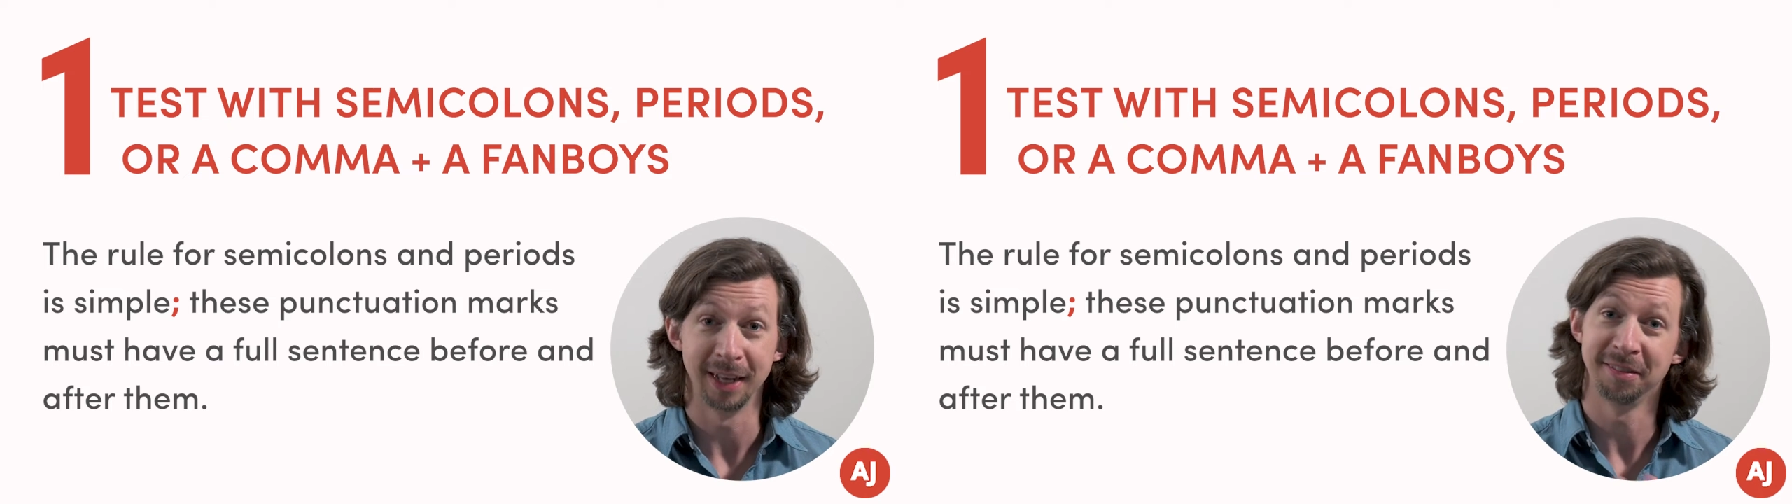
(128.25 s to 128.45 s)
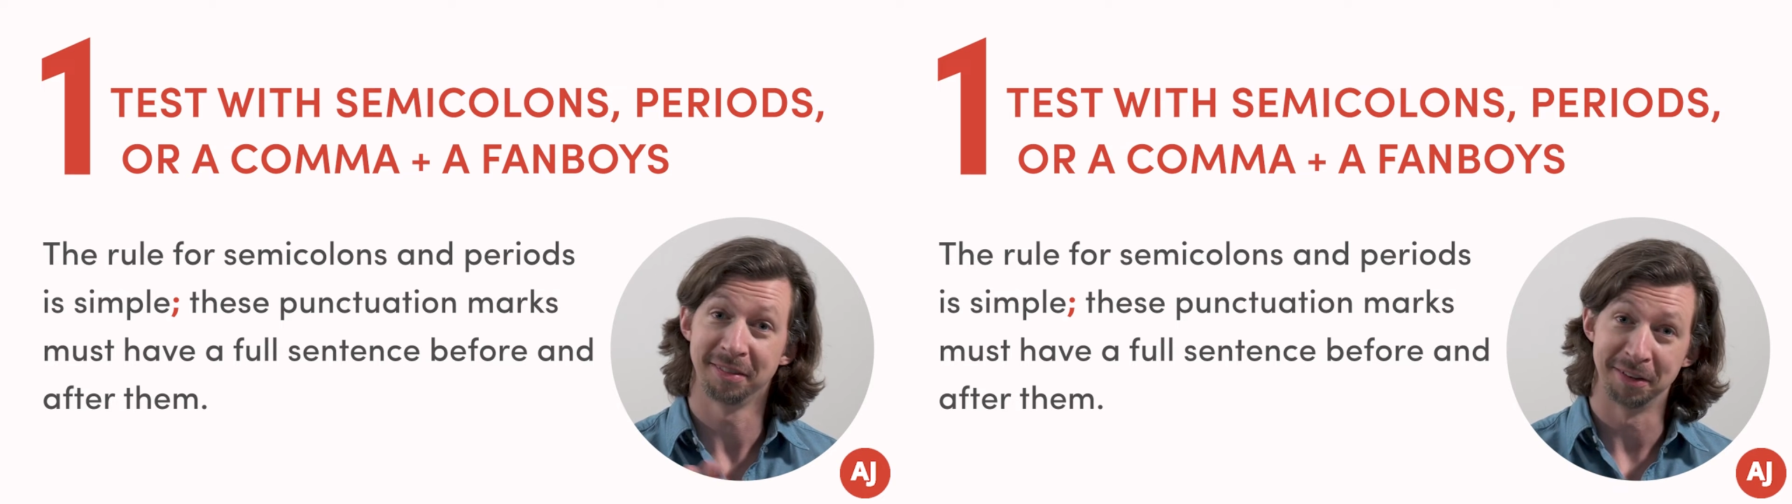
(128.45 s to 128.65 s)

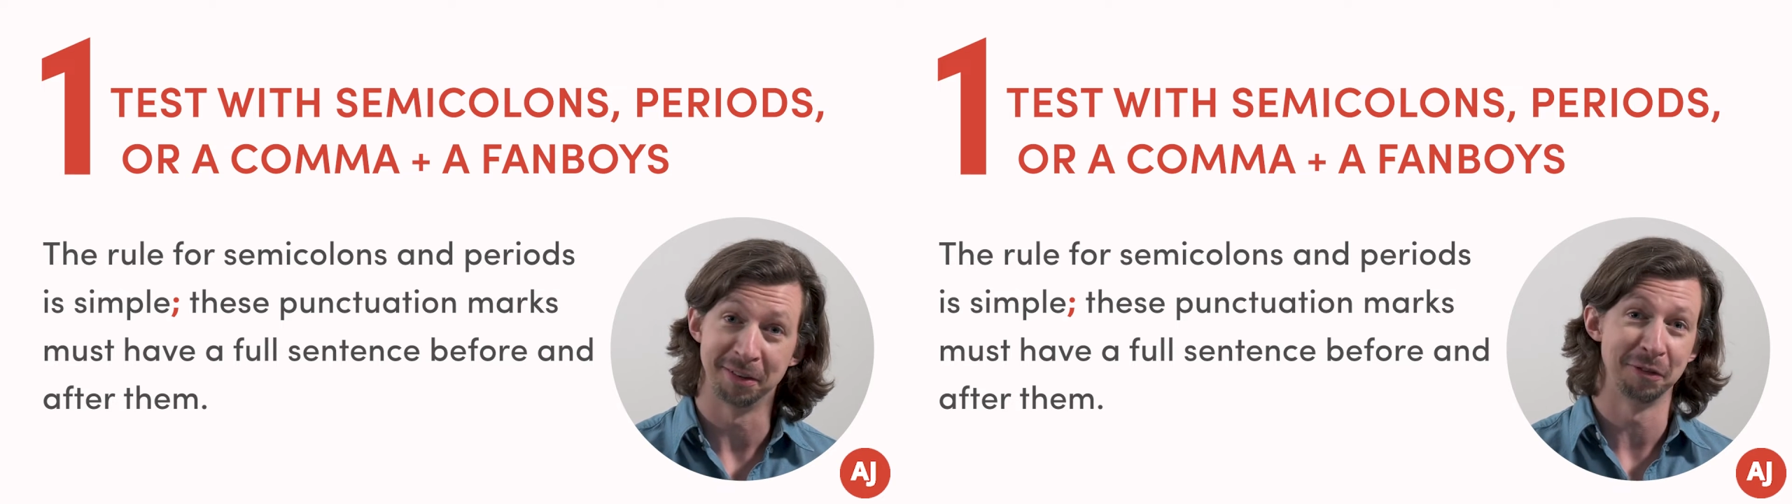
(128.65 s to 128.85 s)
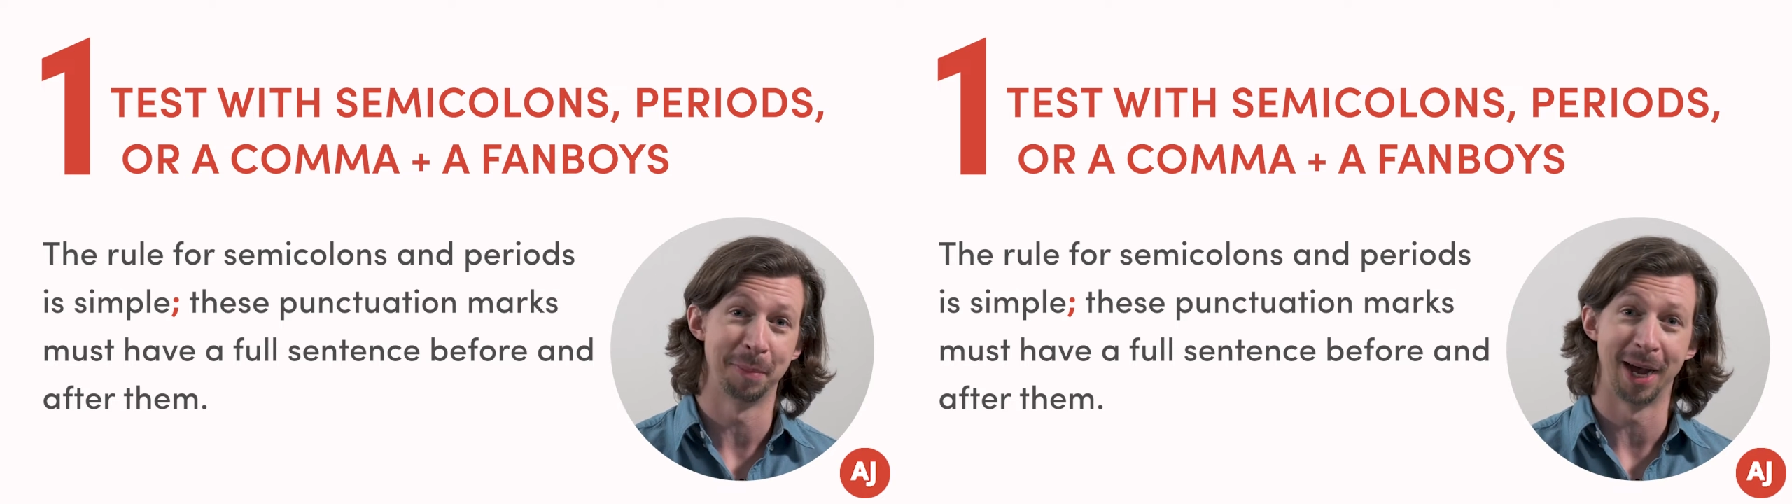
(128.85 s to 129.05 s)
a
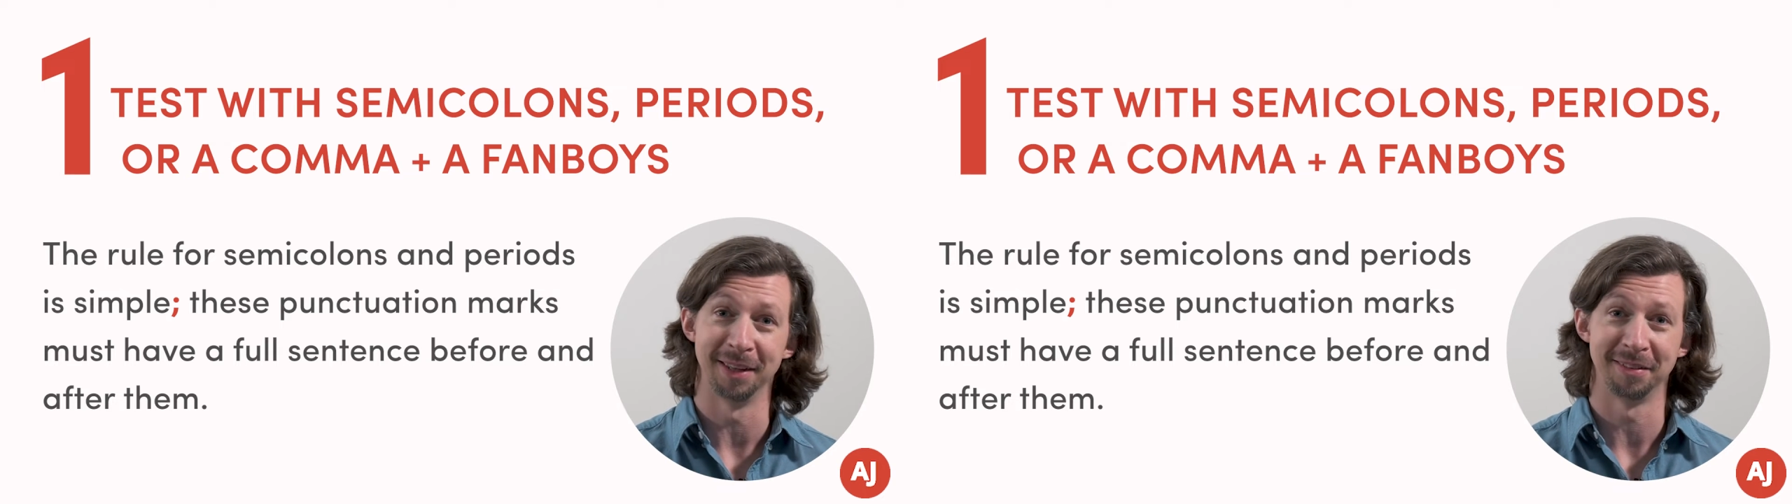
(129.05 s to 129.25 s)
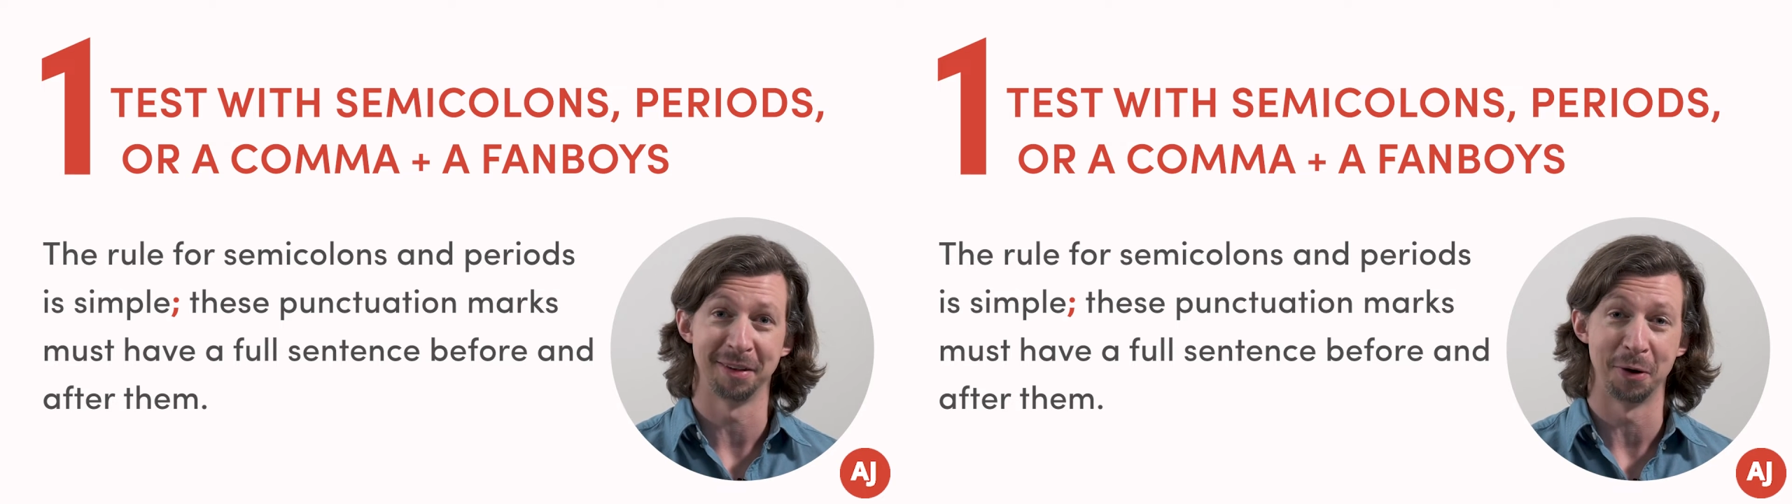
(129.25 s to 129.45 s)
sentence by
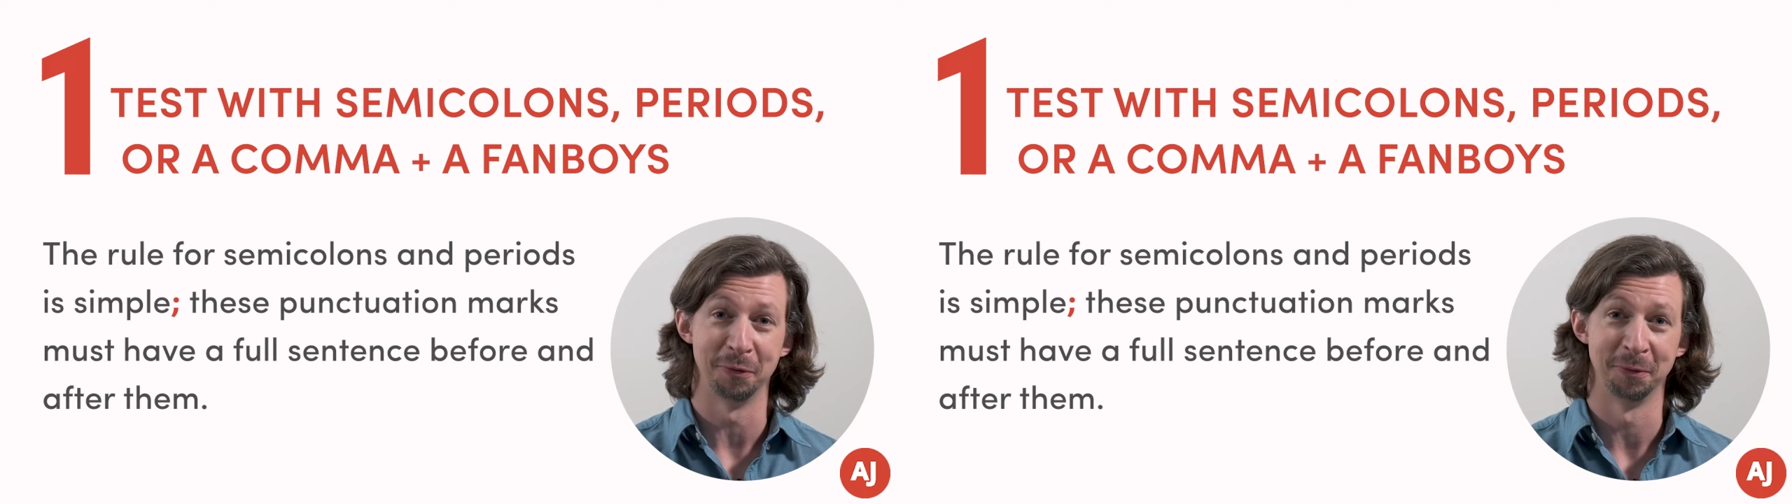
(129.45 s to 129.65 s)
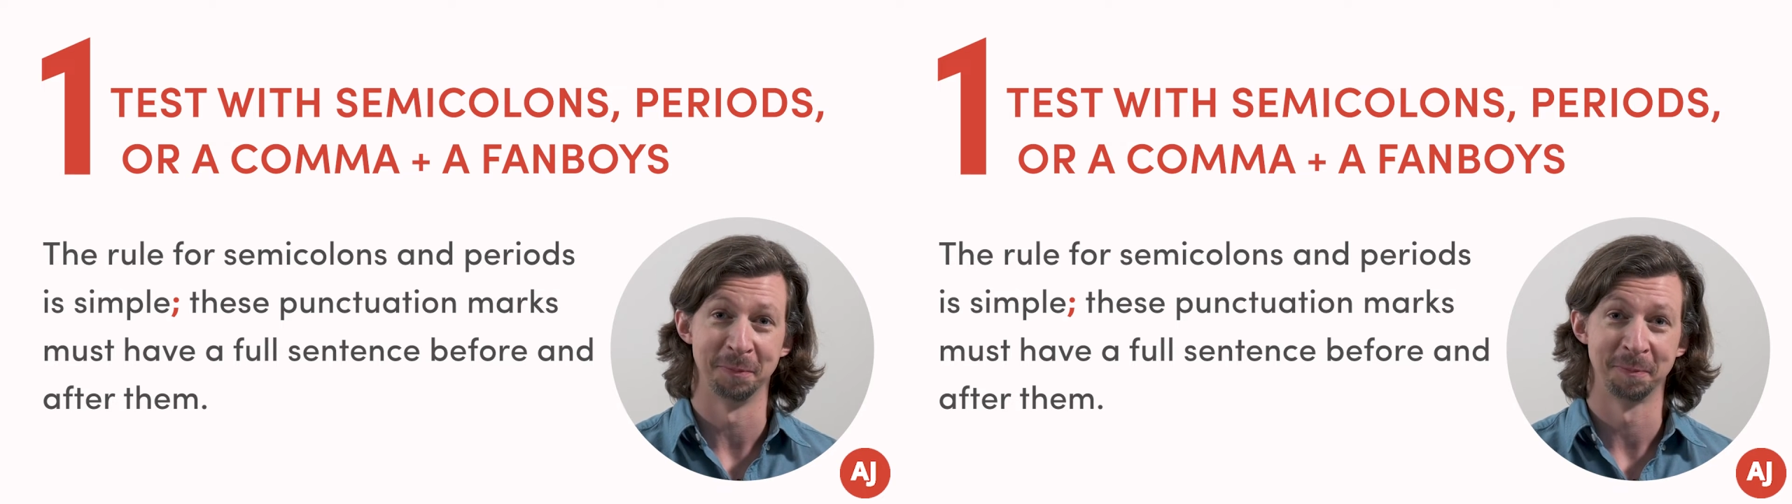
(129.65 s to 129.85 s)
itself.